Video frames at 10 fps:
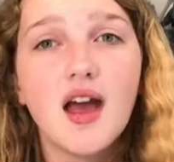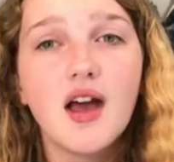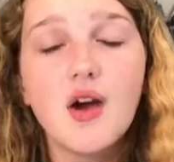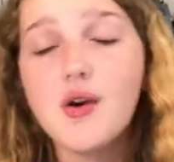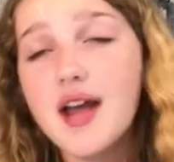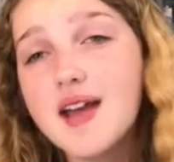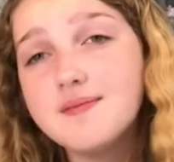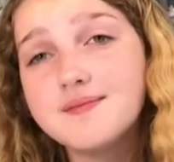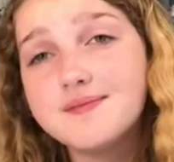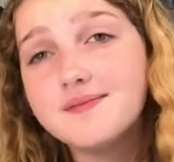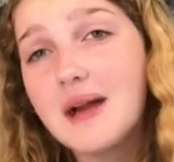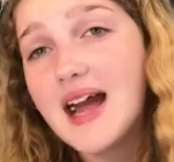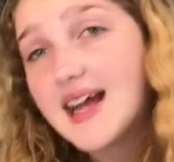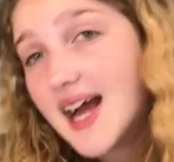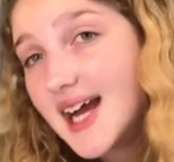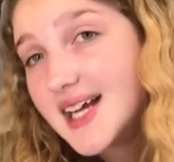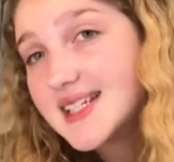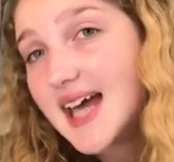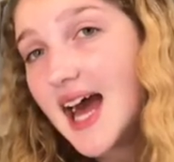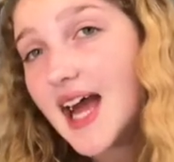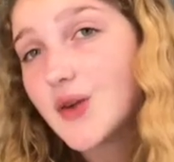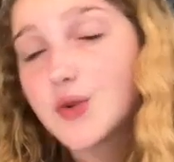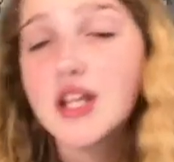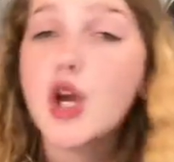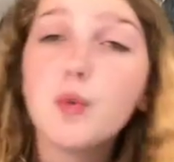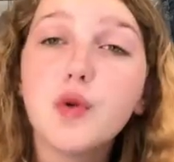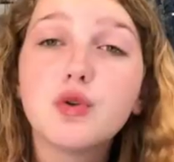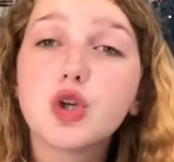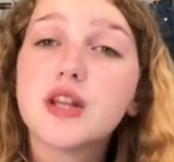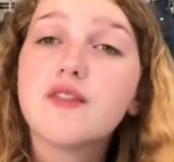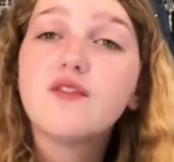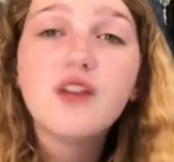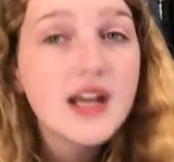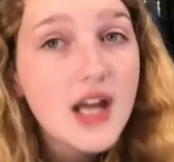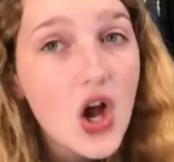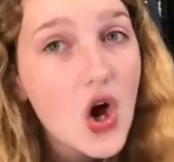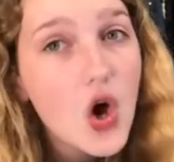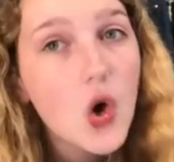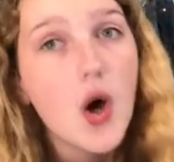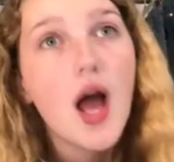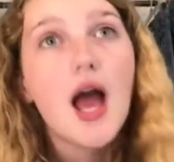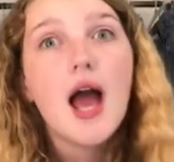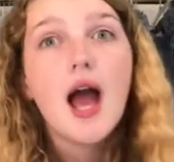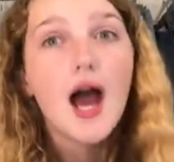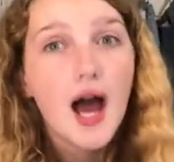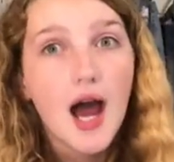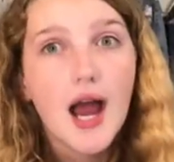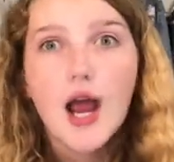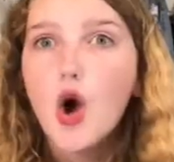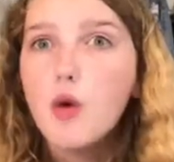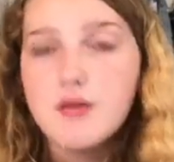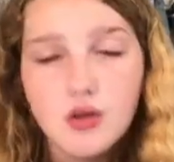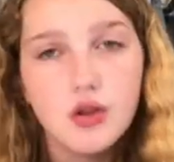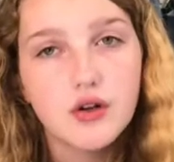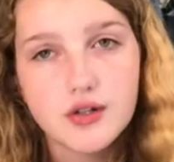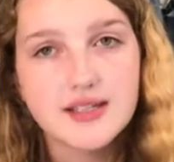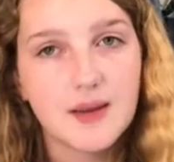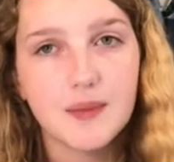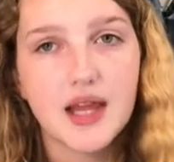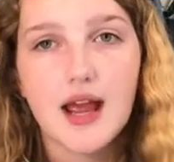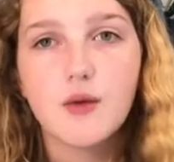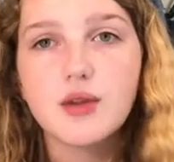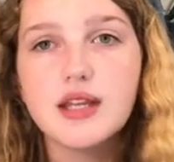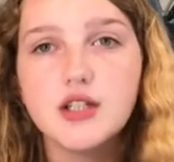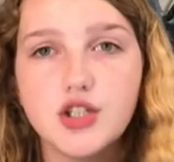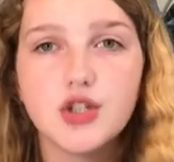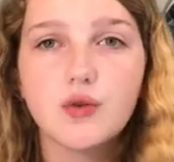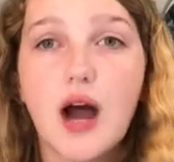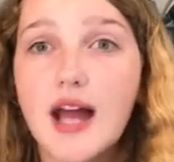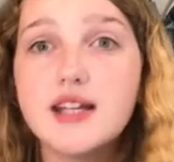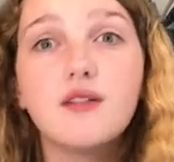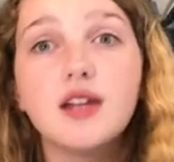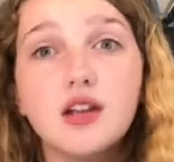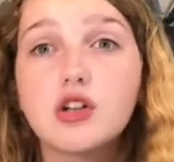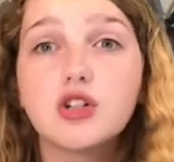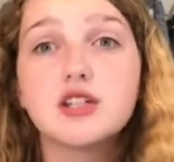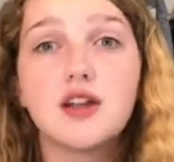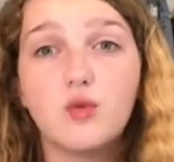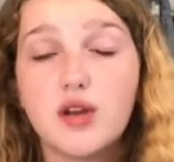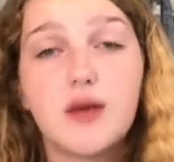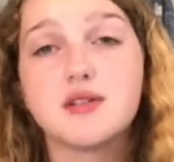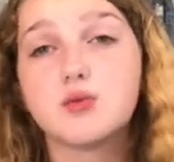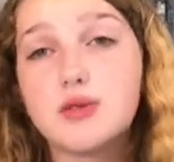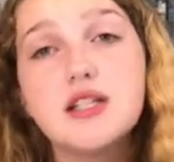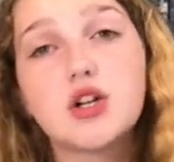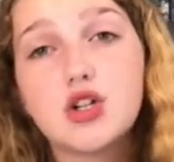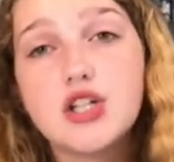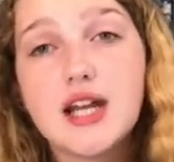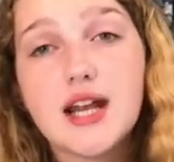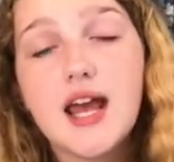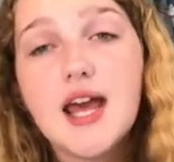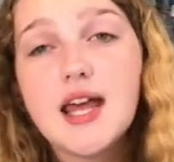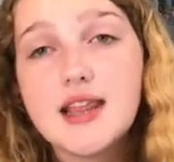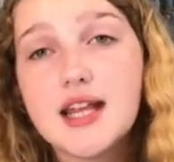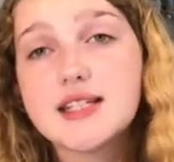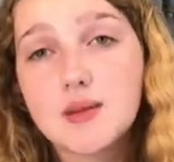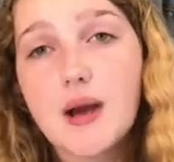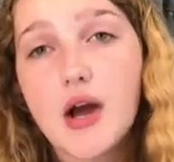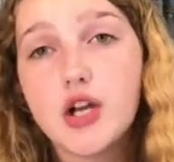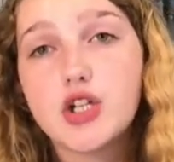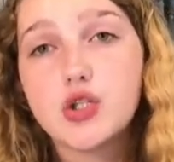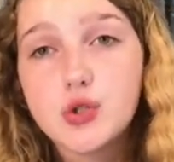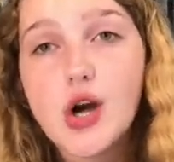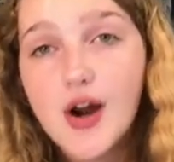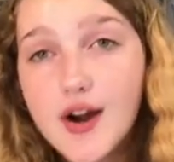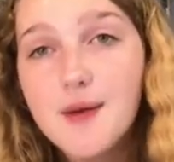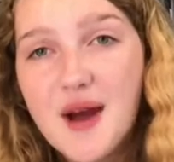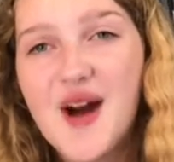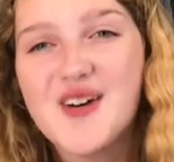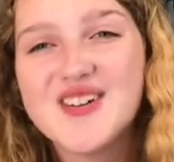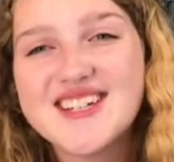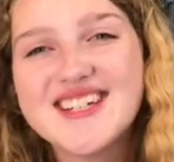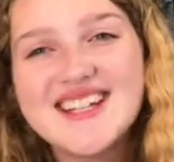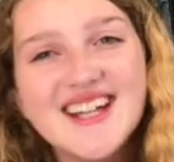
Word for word: Okay, bye guys. I really hope you enjoyed the video. I hope you learned something. I really do. I definitely learned stuff when I was researching things about it to talk about.